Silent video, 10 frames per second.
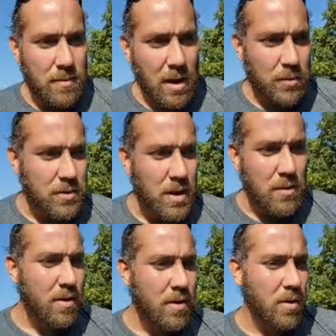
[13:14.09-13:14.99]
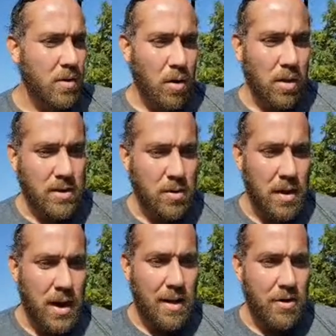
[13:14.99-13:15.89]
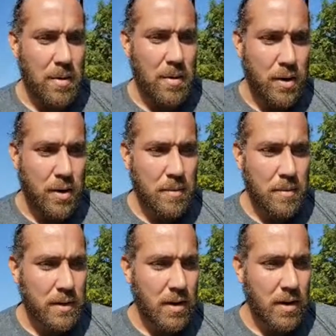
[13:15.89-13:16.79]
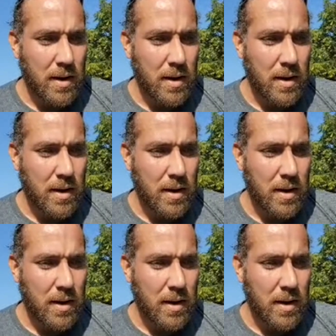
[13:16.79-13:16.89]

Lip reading: I was never all in on the hologram part, but I